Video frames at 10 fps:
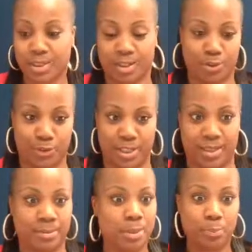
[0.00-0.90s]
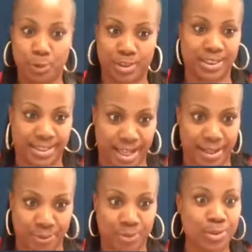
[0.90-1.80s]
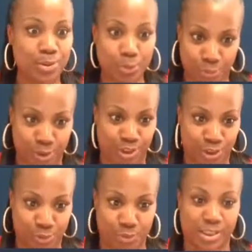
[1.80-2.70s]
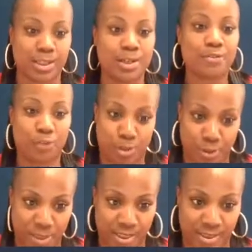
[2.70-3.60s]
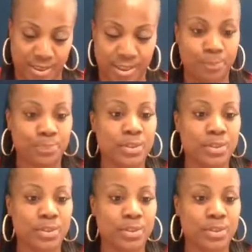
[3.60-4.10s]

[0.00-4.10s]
other than putting it down on insurance for your business.